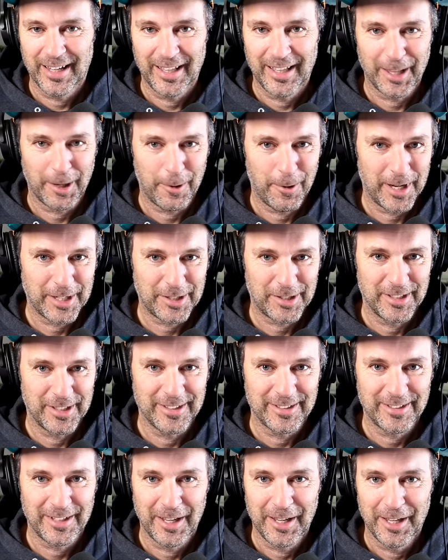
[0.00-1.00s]
any of the
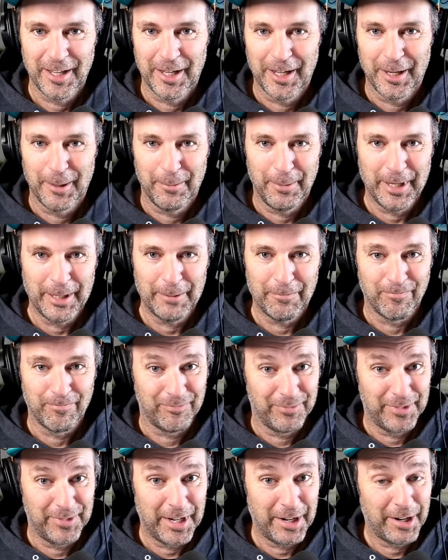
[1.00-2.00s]
questions. But
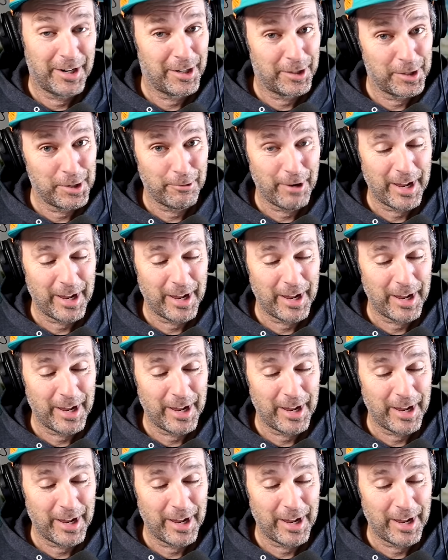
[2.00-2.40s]
Darren, are you